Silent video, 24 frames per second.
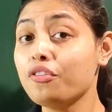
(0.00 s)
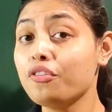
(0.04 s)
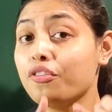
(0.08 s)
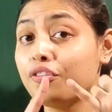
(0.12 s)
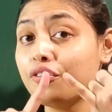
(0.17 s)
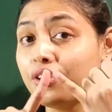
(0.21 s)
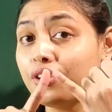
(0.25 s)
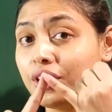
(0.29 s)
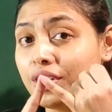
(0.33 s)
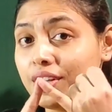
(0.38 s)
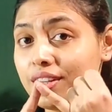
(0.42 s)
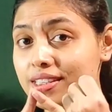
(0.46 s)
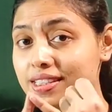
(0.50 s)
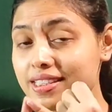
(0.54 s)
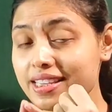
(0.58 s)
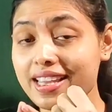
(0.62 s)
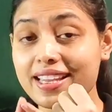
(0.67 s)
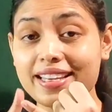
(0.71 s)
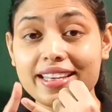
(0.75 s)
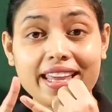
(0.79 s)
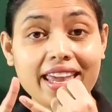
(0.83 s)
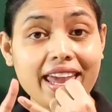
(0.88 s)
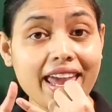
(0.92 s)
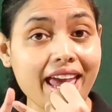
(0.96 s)
First,
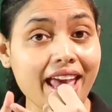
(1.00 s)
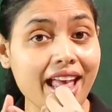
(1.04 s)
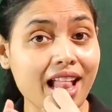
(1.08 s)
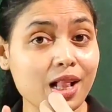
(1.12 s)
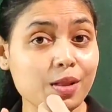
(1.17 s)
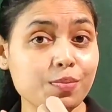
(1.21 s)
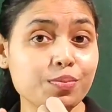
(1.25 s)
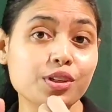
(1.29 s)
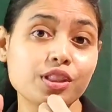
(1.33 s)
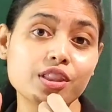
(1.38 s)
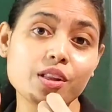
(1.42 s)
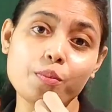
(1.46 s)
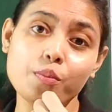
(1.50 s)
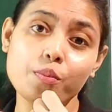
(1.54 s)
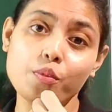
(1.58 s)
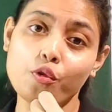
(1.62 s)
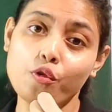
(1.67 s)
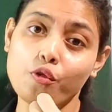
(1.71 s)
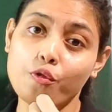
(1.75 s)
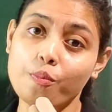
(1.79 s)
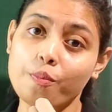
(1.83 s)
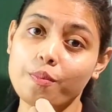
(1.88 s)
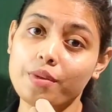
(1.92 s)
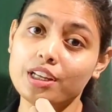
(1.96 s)
it helps in the
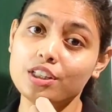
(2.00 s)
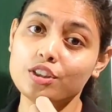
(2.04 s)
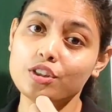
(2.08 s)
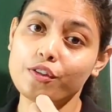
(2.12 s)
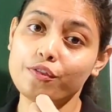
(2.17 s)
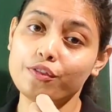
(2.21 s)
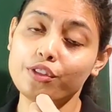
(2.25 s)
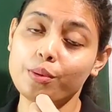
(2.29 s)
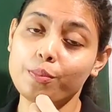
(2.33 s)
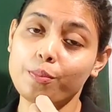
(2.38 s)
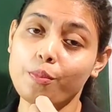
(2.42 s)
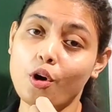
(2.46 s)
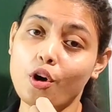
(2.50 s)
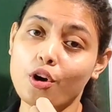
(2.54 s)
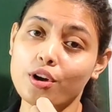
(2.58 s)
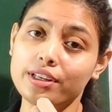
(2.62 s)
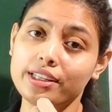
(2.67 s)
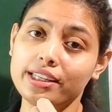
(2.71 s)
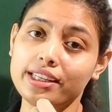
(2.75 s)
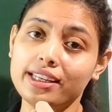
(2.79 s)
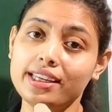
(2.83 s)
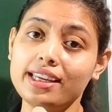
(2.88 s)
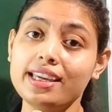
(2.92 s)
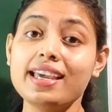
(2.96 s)
movement of the
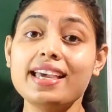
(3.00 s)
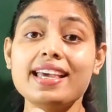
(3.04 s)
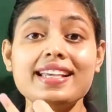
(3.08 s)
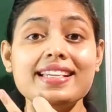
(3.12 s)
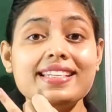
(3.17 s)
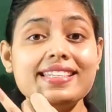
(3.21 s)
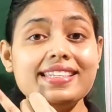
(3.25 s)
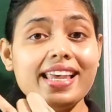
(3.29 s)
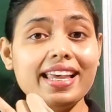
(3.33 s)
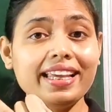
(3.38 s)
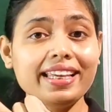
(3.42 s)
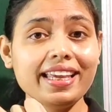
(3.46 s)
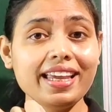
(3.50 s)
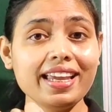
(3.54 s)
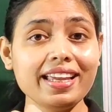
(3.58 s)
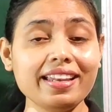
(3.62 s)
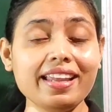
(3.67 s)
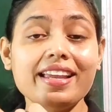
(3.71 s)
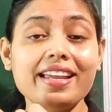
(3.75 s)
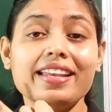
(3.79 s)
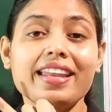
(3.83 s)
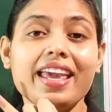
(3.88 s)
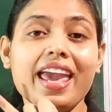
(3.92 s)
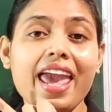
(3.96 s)
body.
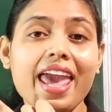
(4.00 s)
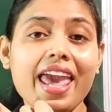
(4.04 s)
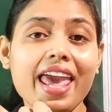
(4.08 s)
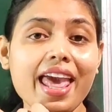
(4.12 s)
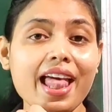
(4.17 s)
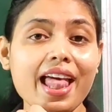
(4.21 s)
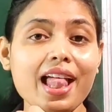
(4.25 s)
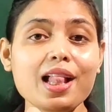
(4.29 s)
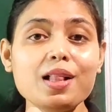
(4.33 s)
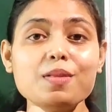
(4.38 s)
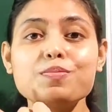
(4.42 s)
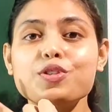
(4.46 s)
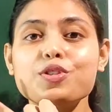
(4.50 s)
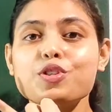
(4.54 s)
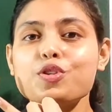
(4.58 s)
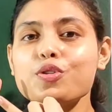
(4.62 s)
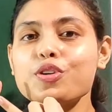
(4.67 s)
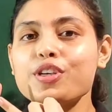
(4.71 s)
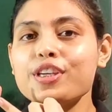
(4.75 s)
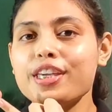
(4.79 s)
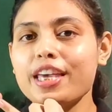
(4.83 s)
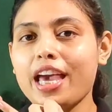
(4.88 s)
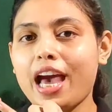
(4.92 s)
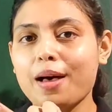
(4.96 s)
Second, it helps
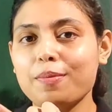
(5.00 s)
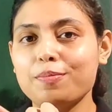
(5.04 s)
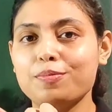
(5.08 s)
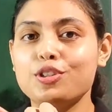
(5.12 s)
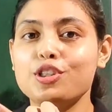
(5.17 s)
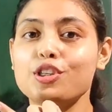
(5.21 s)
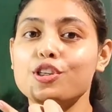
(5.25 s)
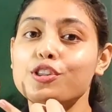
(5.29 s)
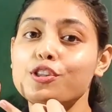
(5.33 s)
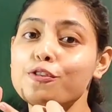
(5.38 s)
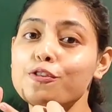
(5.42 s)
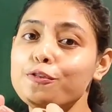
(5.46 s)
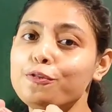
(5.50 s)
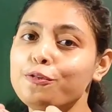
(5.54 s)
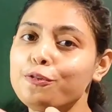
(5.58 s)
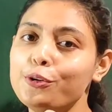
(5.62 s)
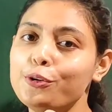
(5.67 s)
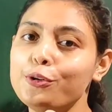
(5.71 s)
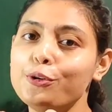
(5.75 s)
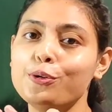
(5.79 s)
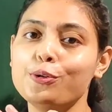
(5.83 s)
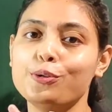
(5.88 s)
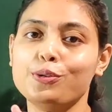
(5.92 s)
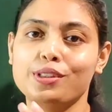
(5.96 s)
to capture the
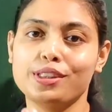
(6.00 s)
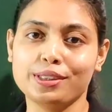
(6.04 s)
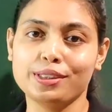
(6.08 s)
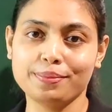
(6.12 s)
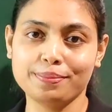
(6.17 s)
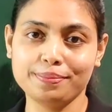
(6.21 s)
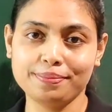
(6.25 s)
food.